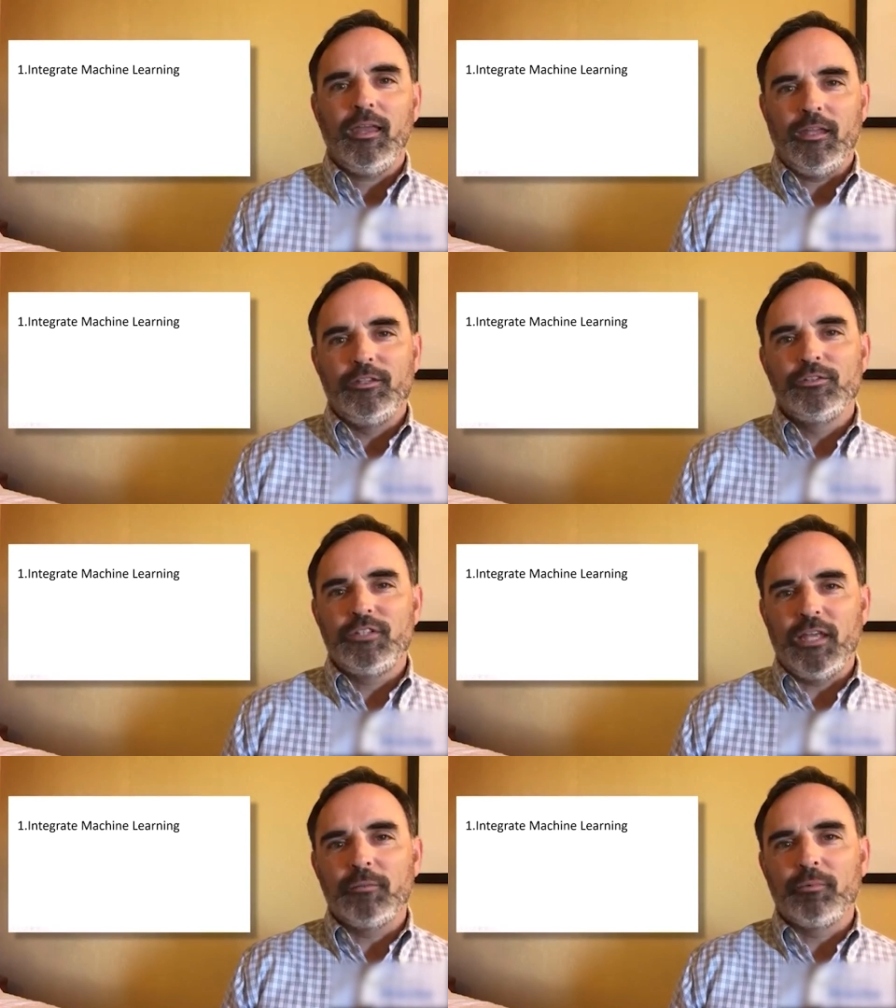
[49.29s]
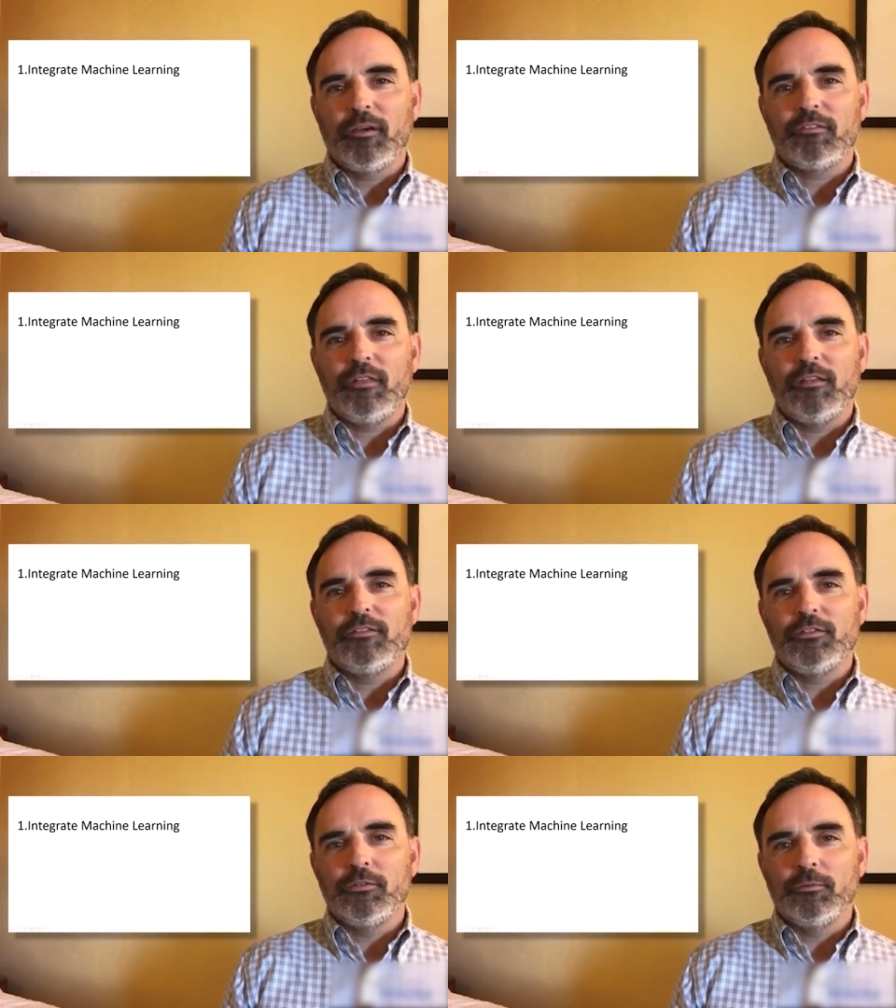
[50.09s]
and use Databricks then
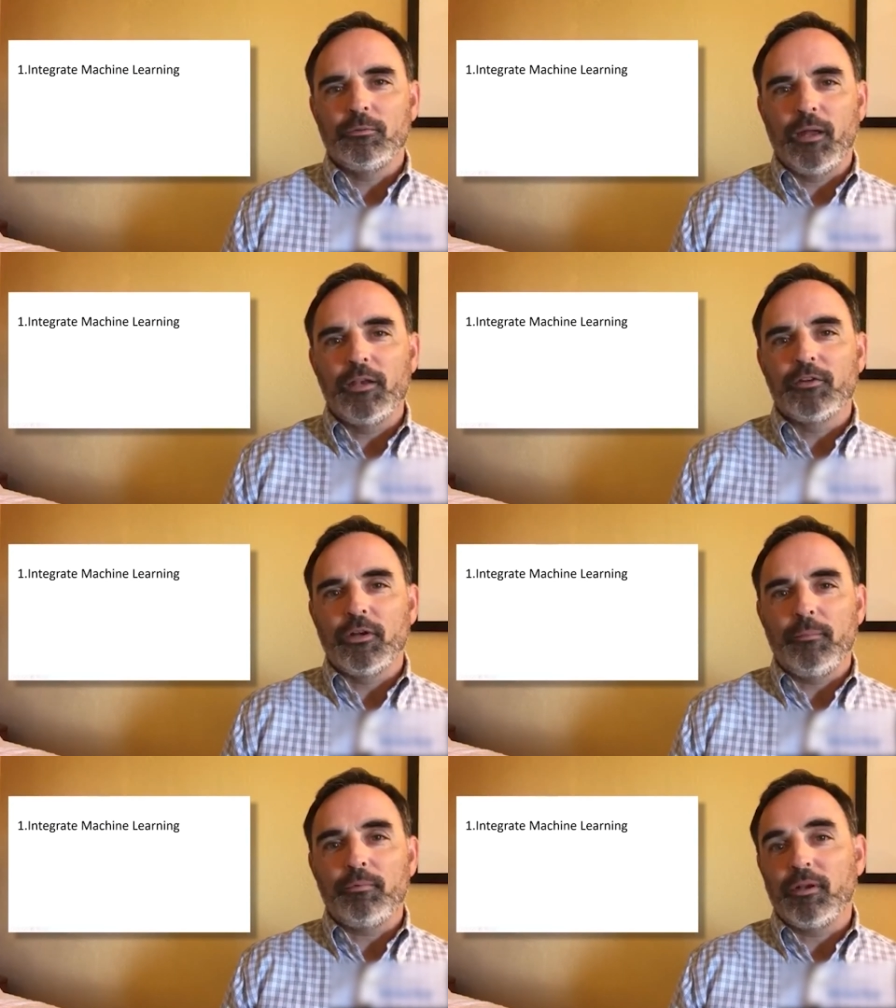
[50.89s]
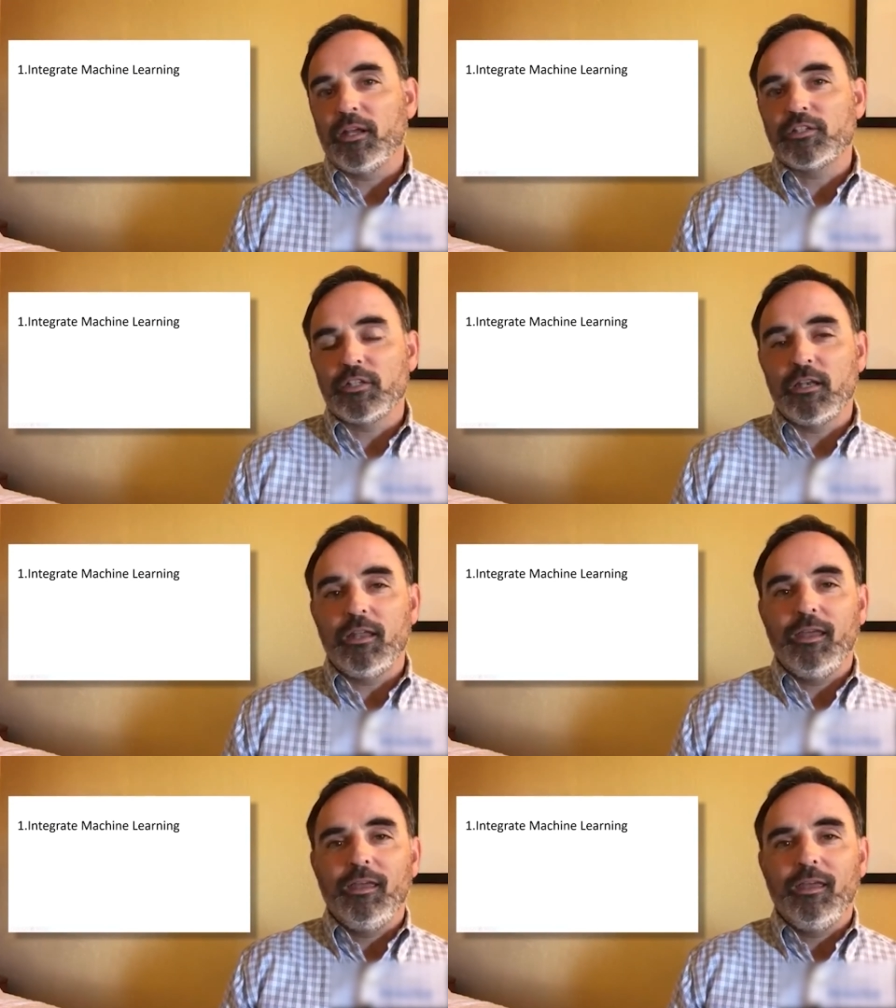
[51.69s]
to render a prediction